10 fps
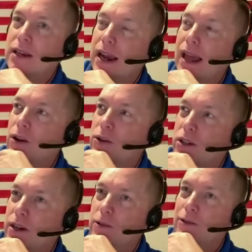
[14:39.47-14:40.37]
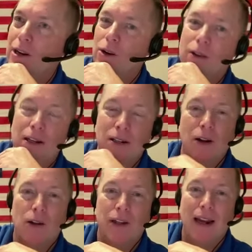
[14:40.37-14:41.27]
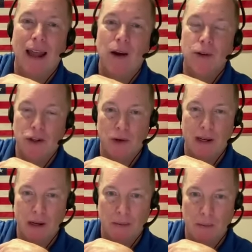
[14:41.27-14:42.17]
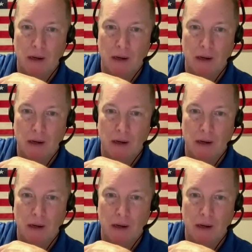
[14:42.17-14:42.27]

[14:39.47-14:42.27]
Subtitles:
clouds in a row, that's called a cloud street.